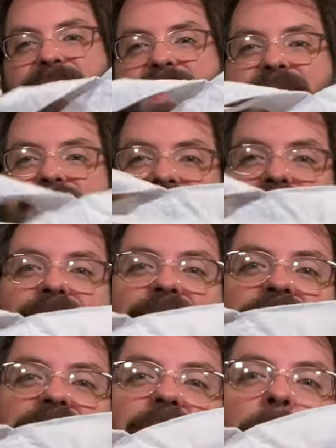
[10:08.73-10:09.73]
that it's
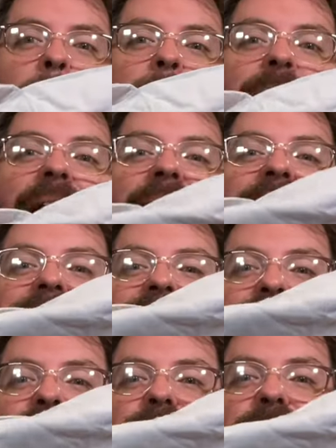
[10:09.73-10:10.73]
our
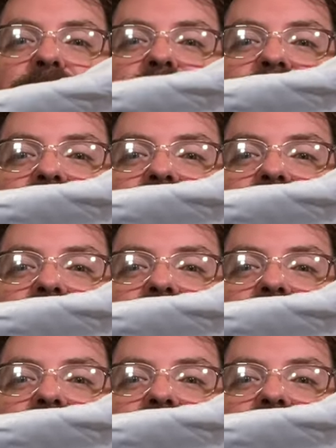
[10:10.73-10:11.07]
pocket nuclear